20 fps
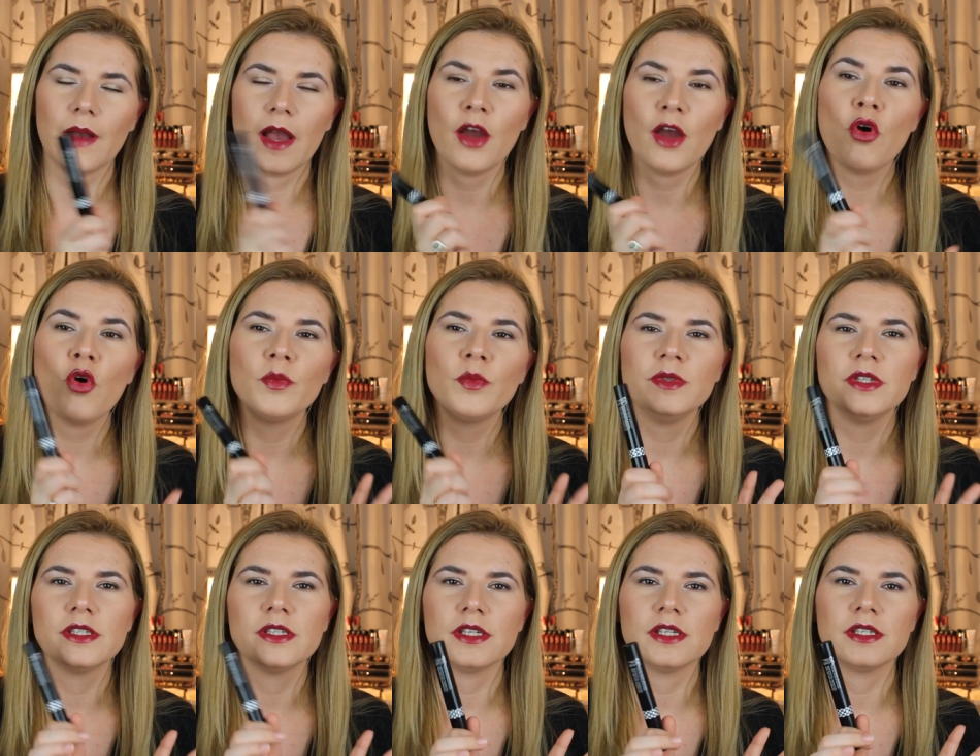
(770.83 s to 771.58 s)
I
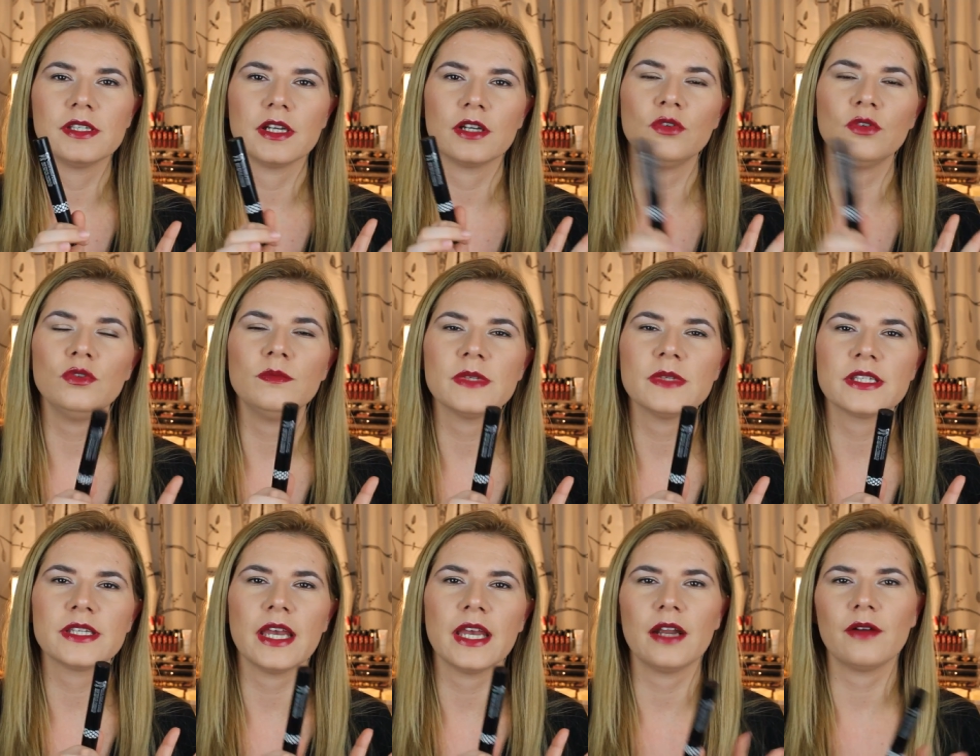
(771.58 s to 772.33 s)
hope this is a good
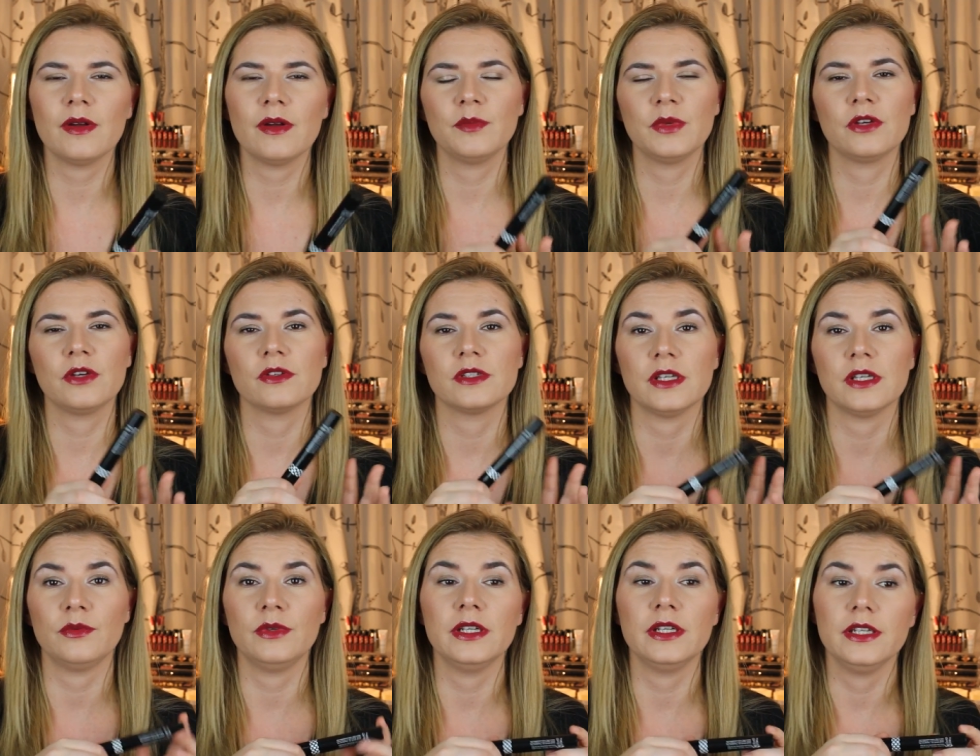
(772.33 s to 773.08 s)
mascara
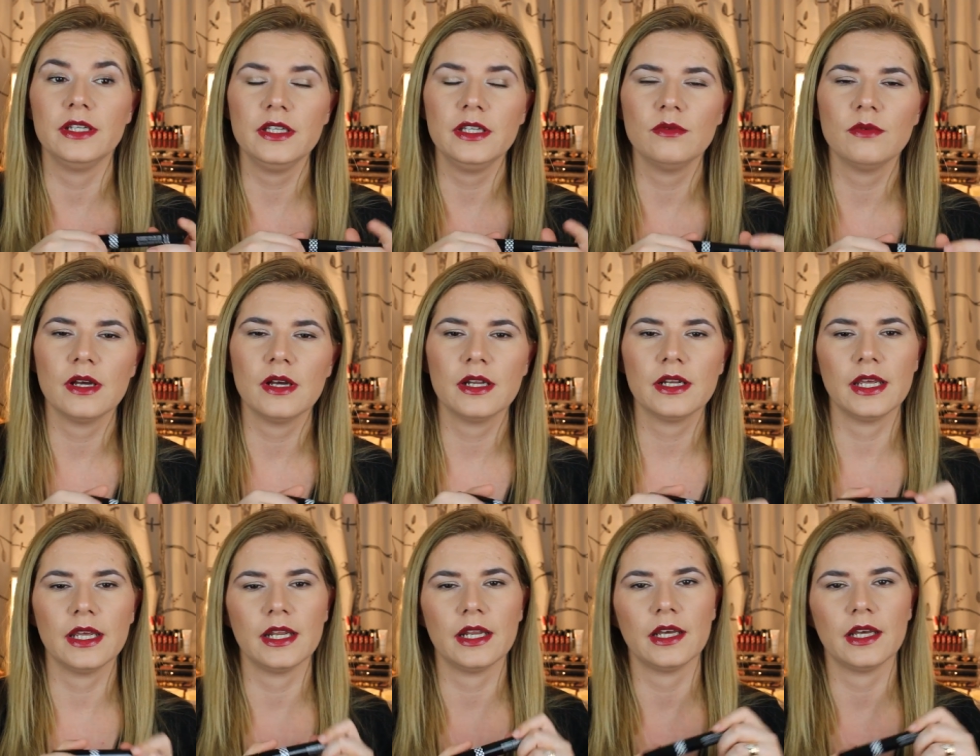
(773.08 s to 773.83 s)
because I really need
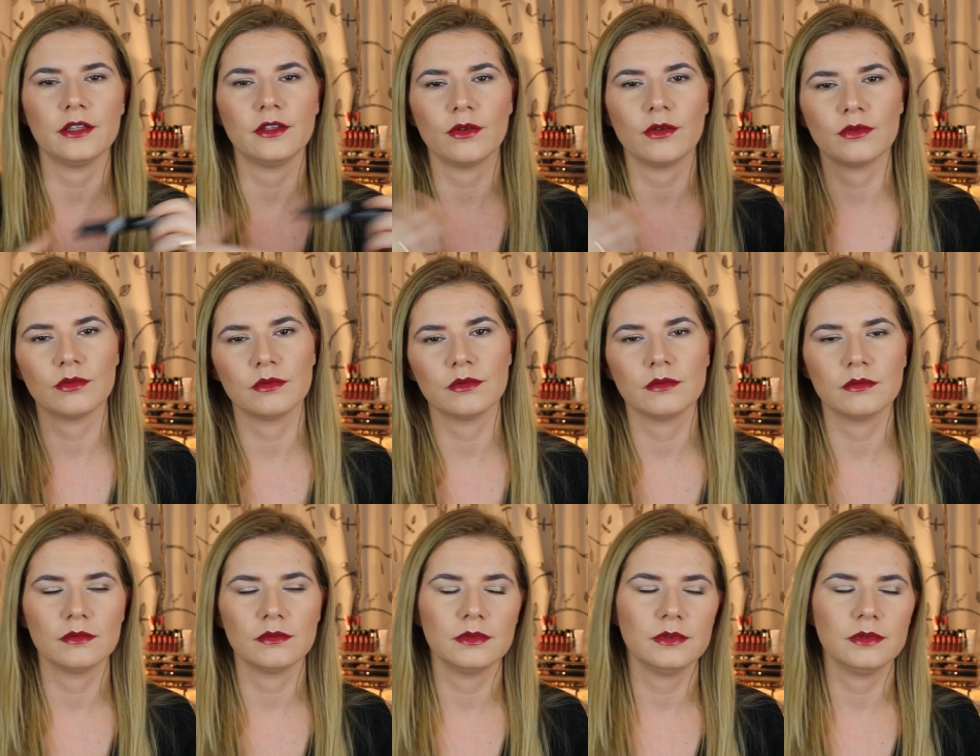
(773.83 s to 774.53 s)
one and I don't,